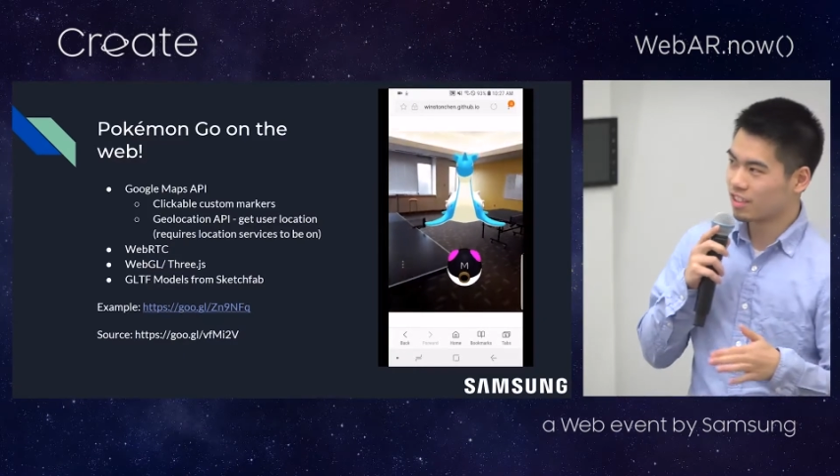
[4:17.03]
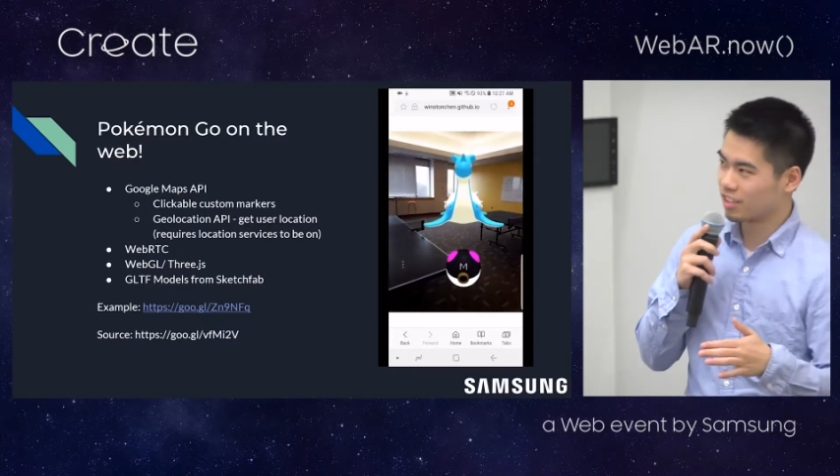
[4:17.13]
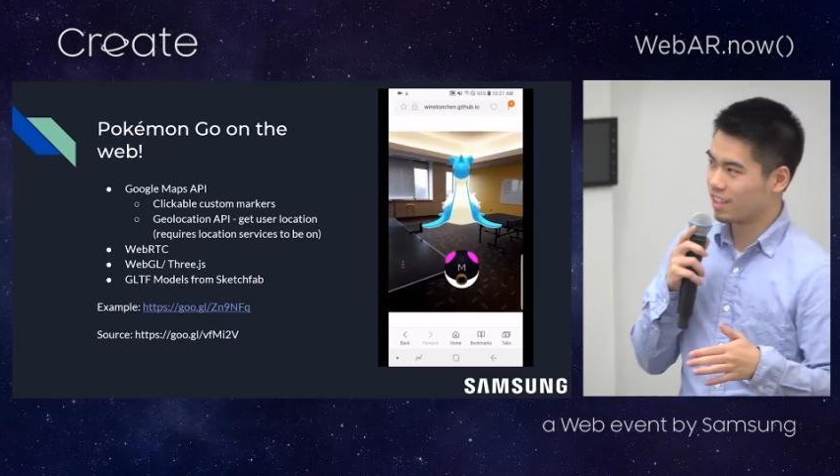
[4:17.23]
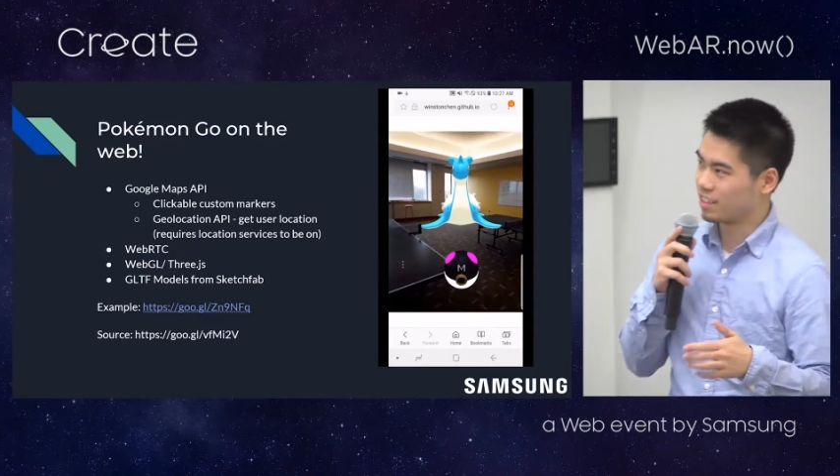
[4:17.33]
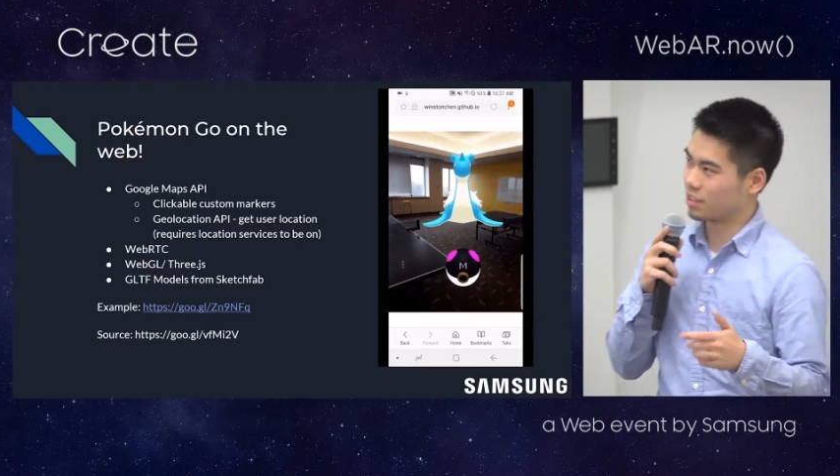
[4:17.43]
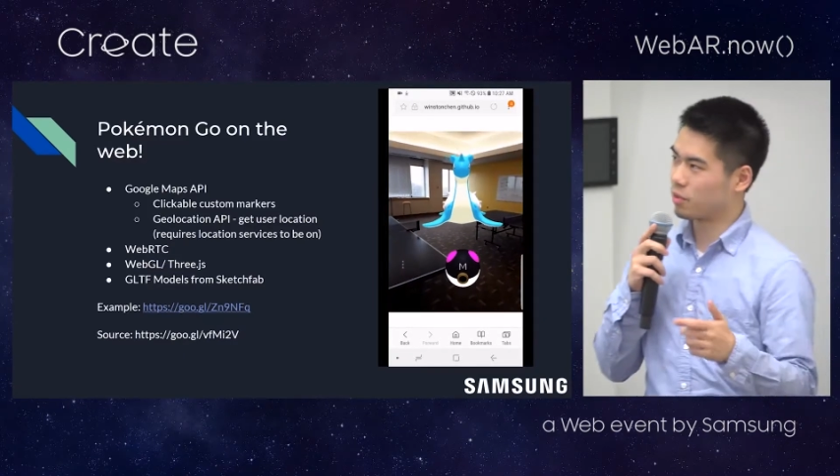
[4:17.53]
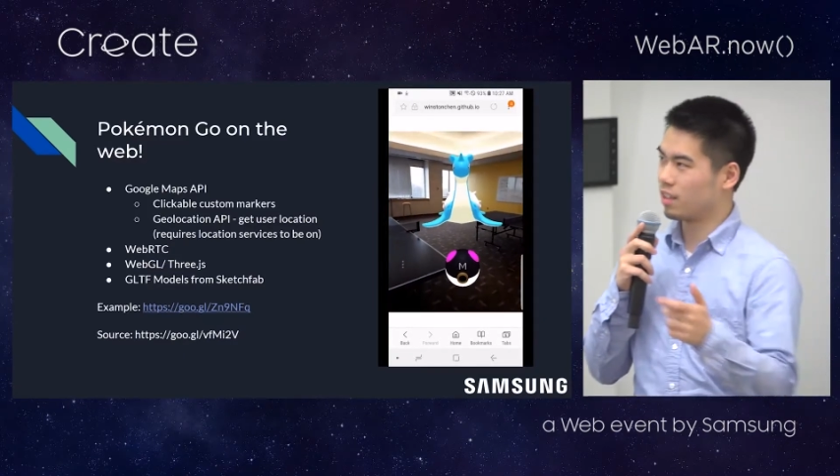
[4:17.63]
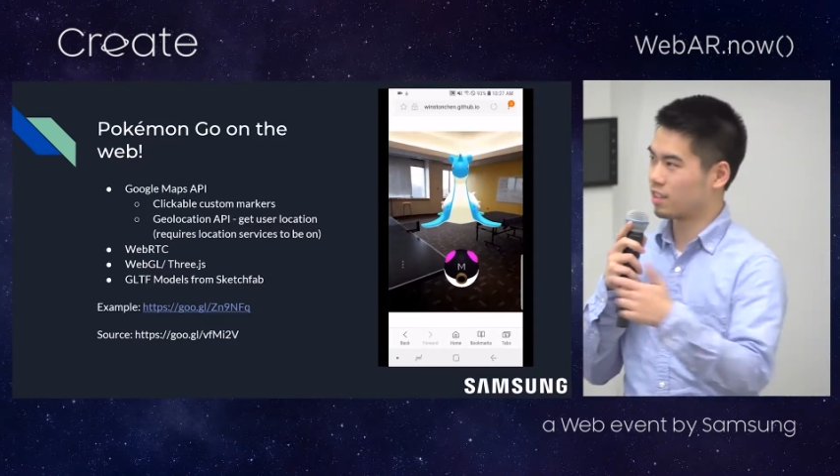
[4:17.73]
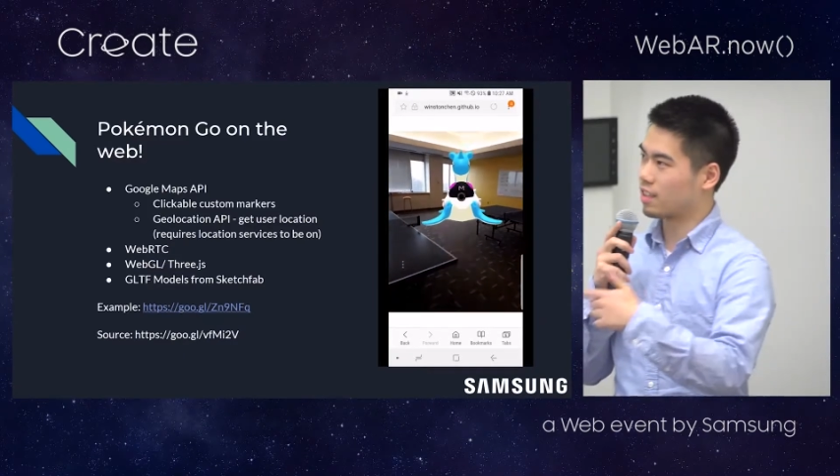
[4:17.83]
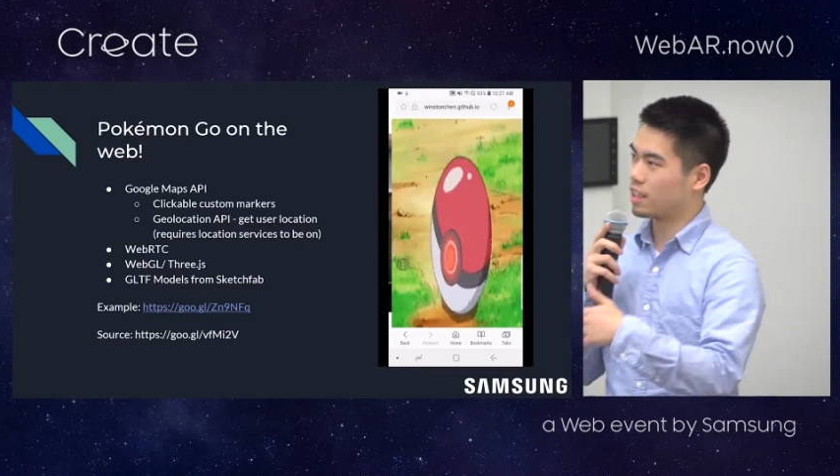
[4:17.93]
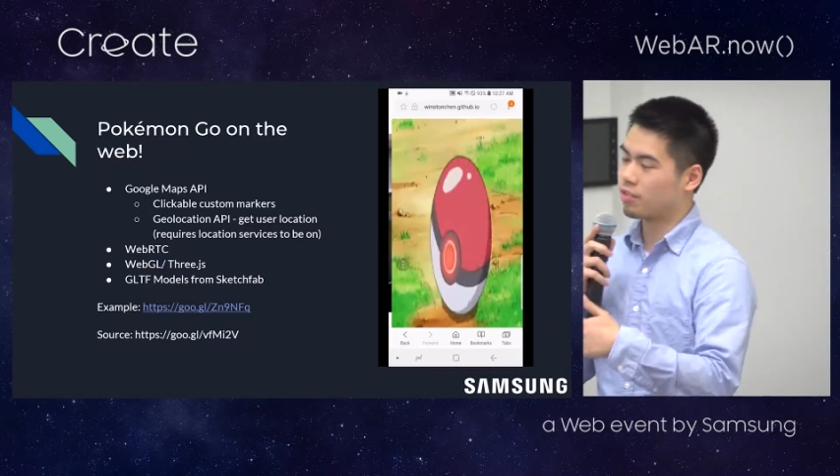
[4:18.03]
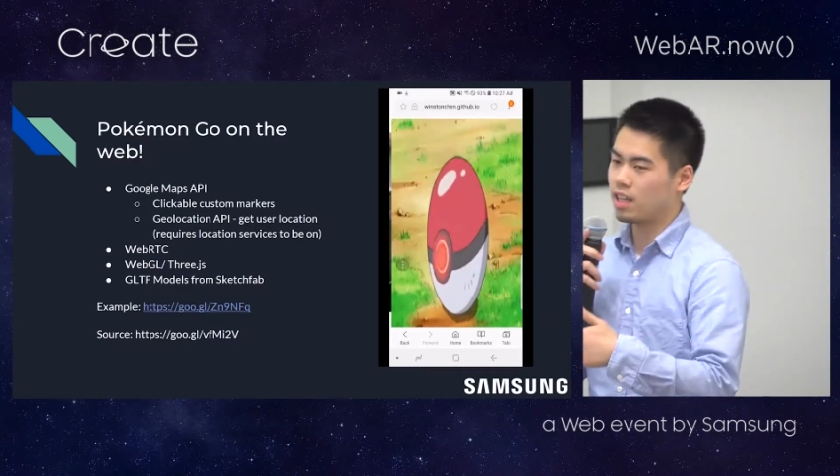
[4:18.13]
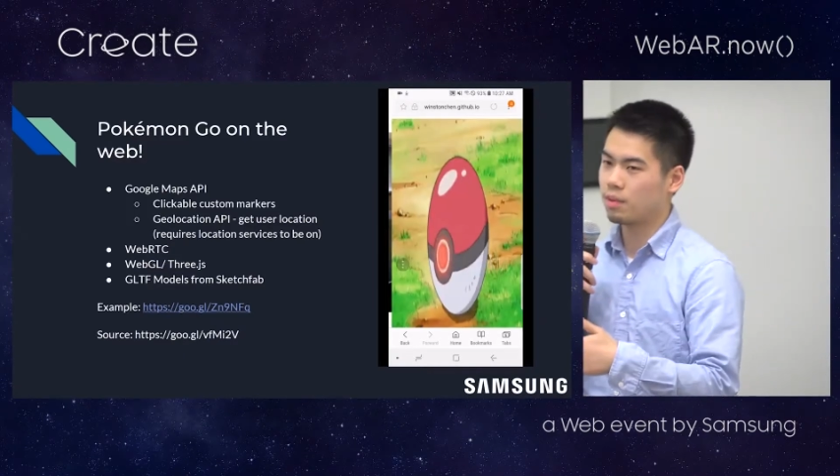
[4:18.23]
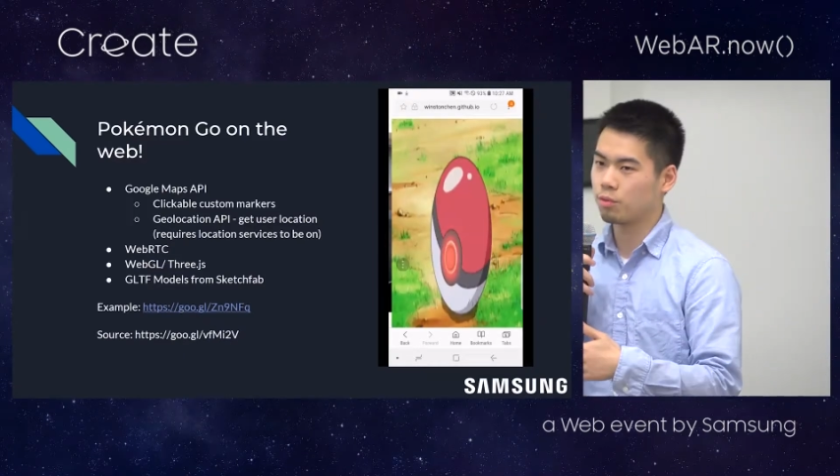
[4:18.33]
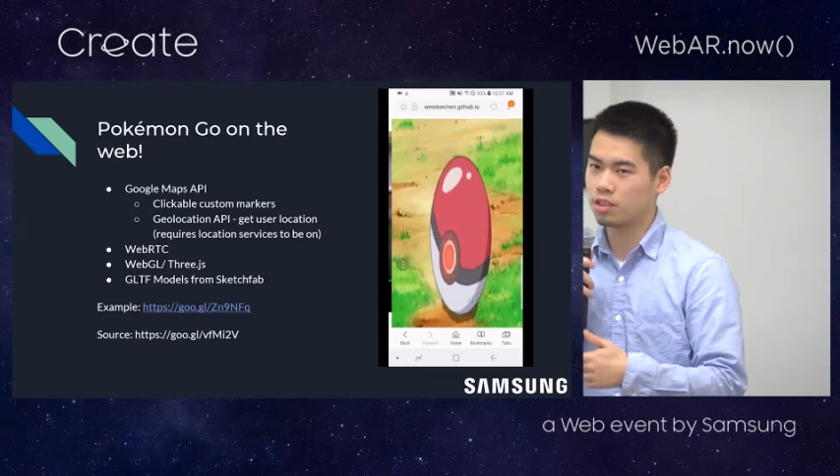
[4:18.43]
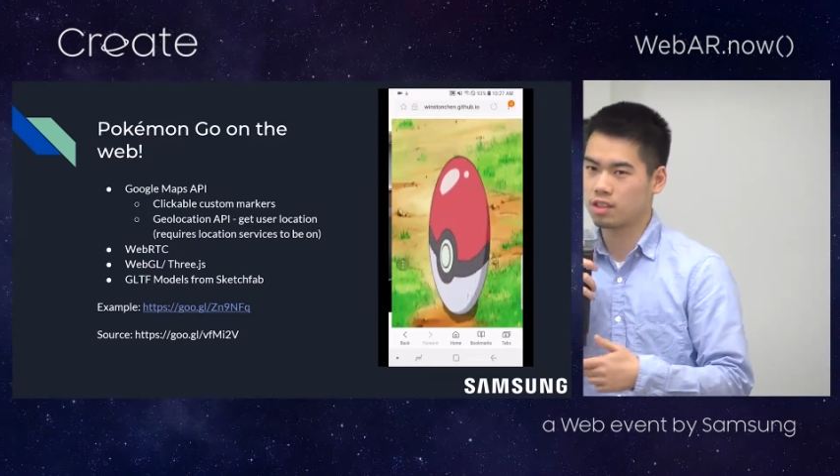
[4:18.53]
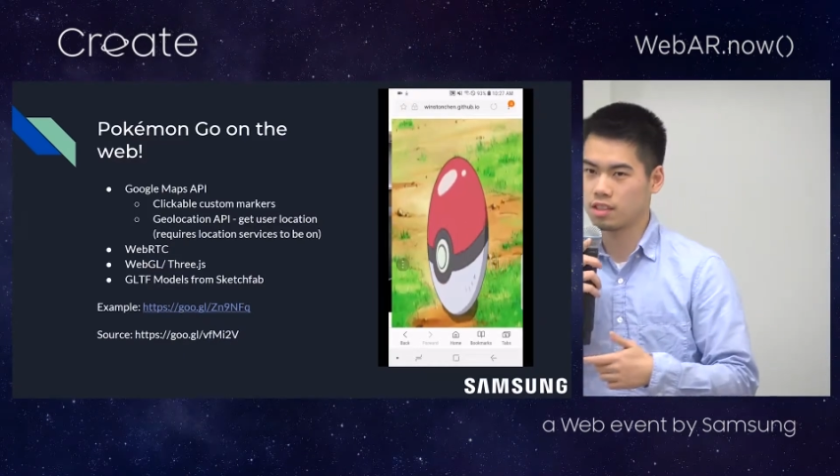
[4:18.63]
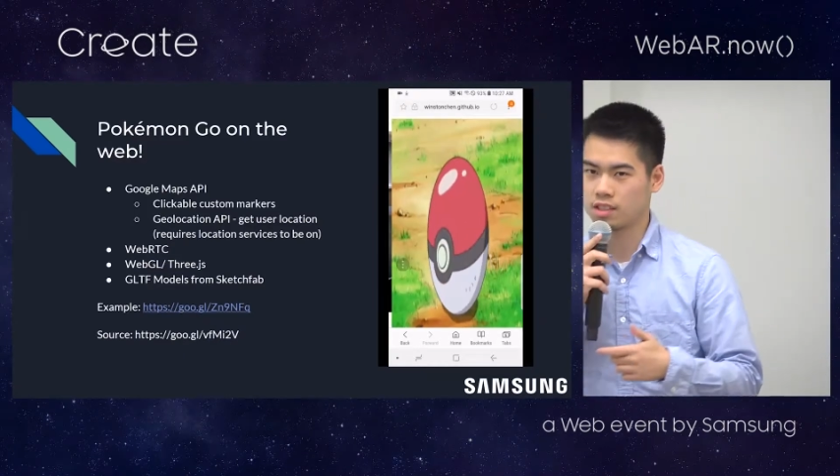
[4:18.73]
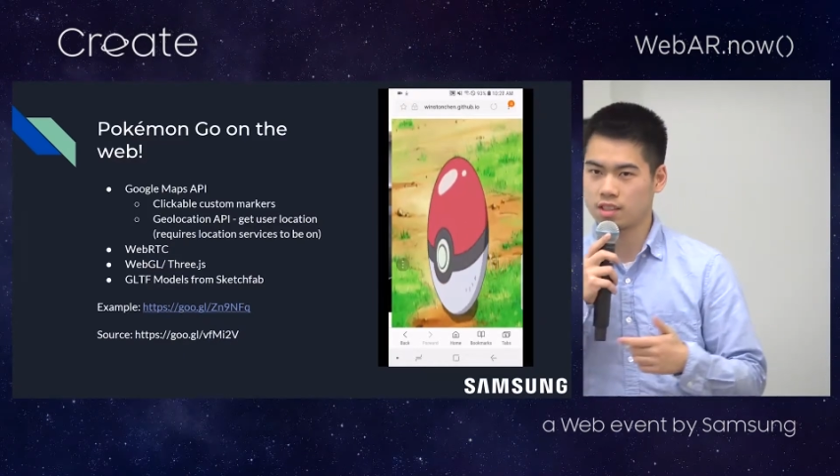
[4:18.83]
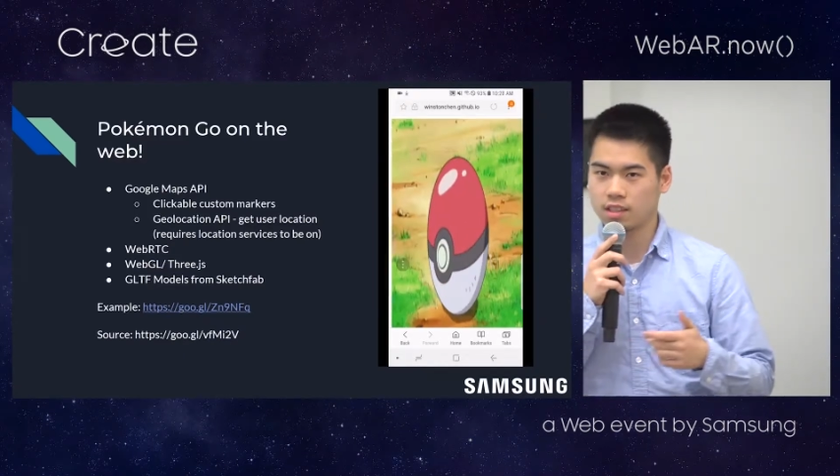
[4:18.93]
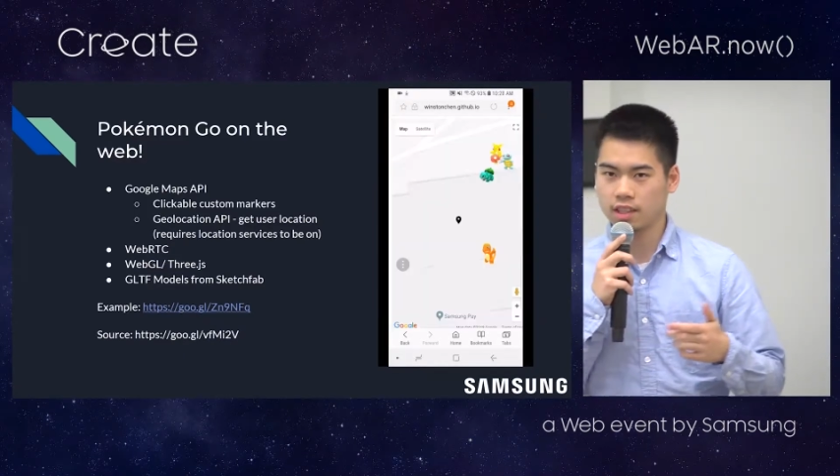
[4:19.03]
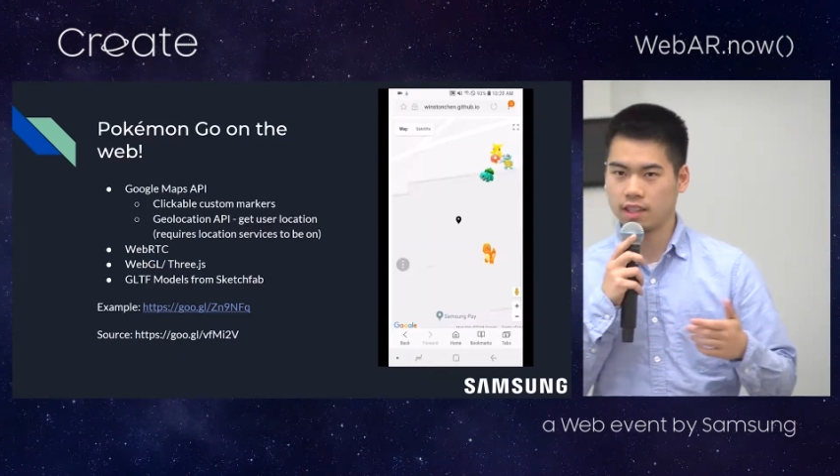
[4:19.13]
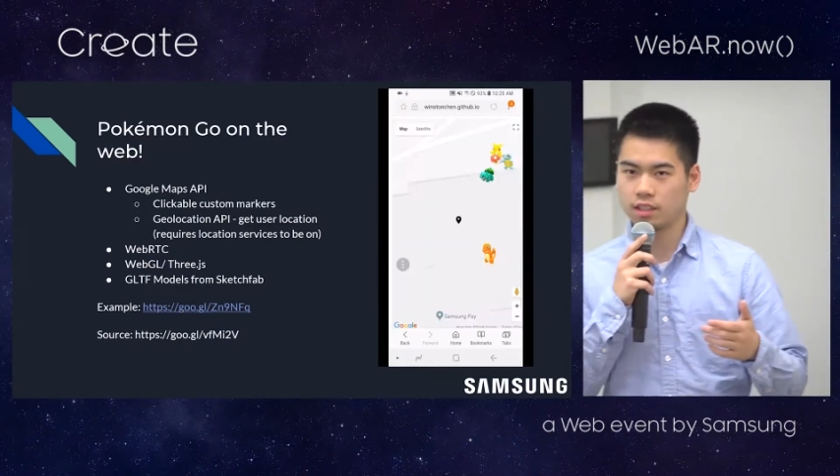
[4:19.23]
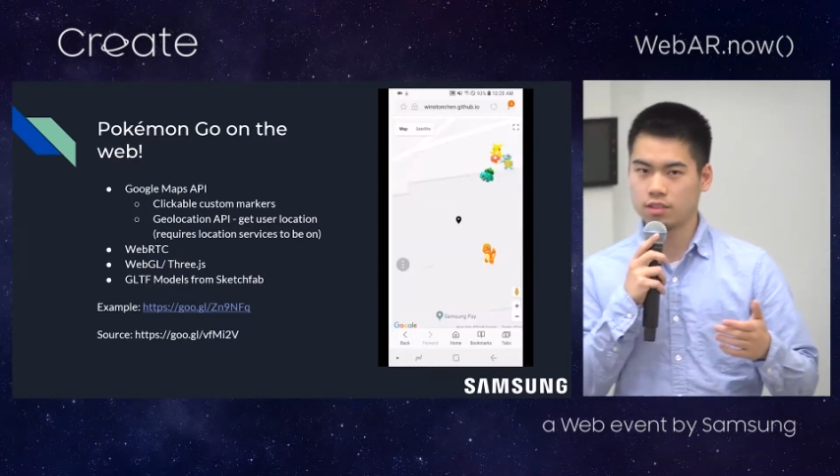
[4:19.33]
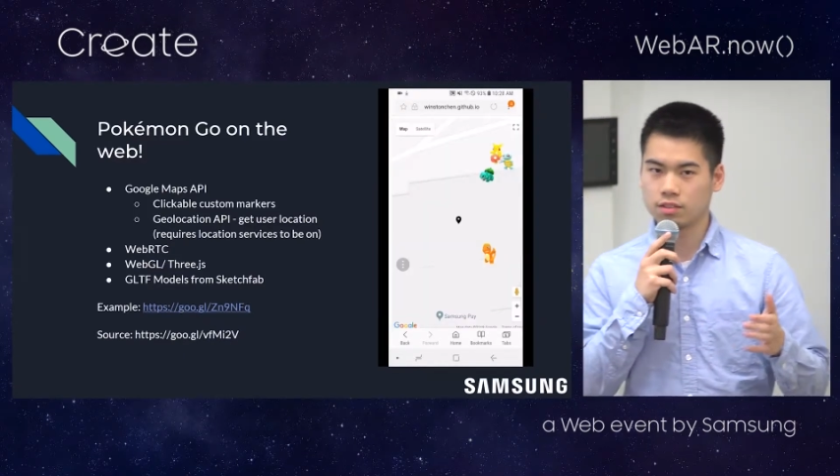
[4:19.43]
so I just went on Sketchfab, which is a